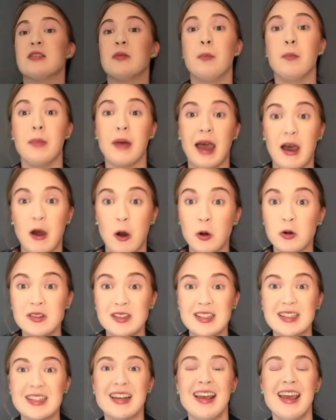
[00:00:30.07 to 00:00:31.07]

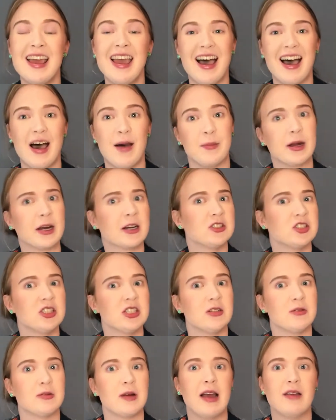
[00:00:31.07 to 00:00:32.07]
about. It actually
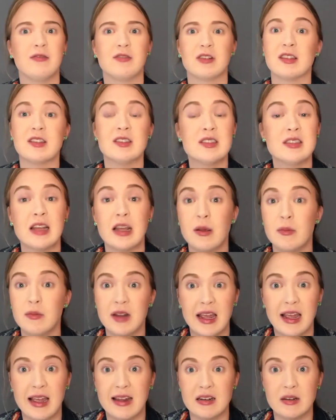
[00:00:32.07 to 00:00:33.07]
arrived like the same
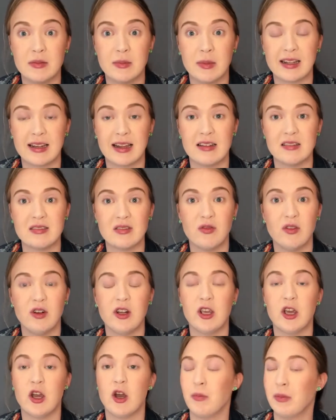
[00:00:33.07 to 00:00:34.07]
day I did my last
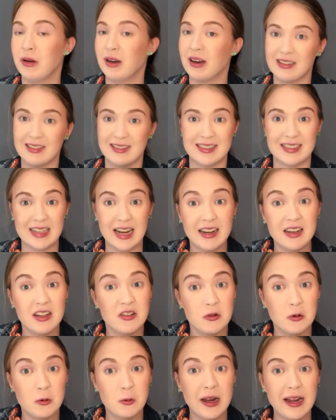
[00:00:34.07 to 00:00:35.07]
video, but I decided
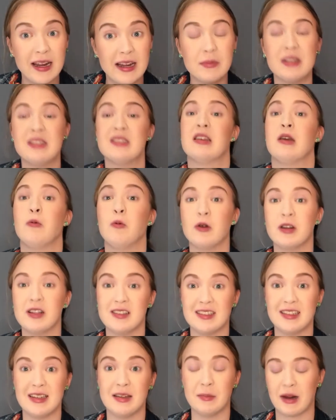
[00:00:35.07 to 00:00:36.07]
to wait because I wanted
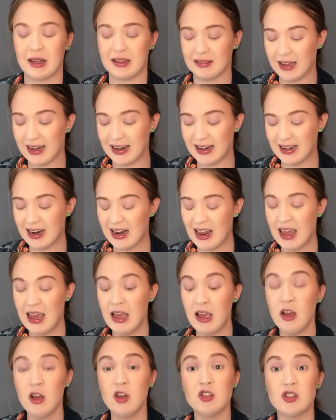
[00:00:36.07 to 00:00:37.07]
to get my light.
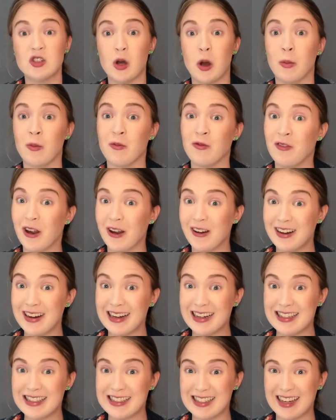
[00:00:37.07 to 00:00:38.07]
So I'm very
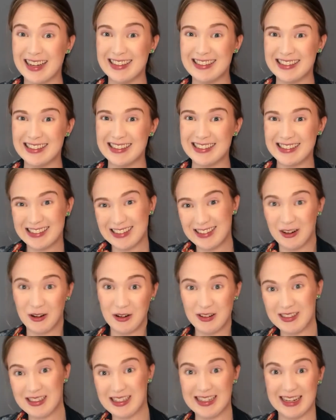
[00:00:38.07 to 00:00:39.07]
excited
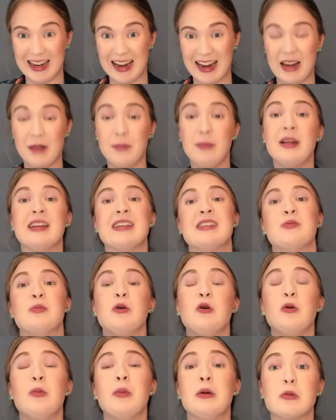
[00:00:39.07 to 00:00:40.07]
today because we
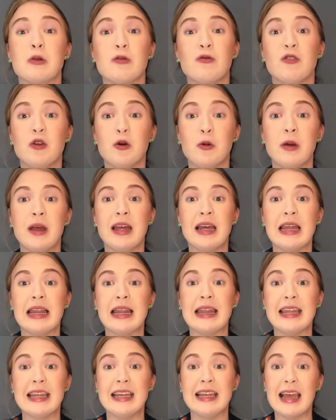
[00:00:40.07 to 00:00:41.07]
will be reviewing
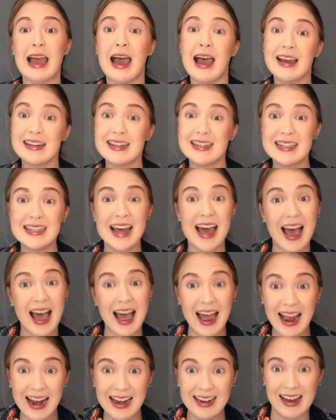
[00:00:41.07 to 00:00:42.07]
the
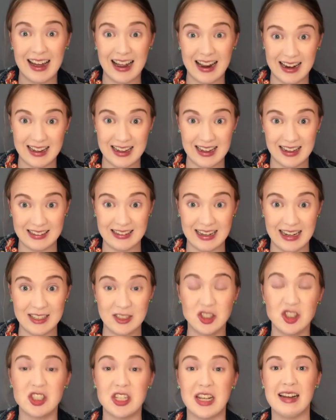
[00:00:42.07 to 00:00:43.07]
tie-dye
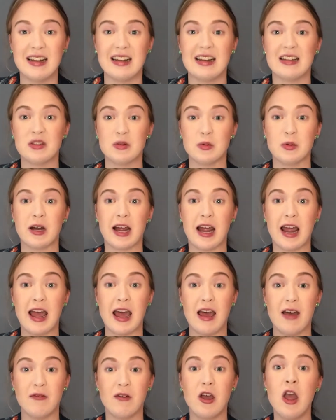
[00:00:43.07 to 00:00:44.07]
collection. That's what I
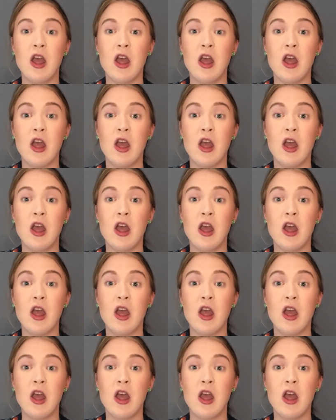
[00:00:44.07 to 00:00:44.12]
have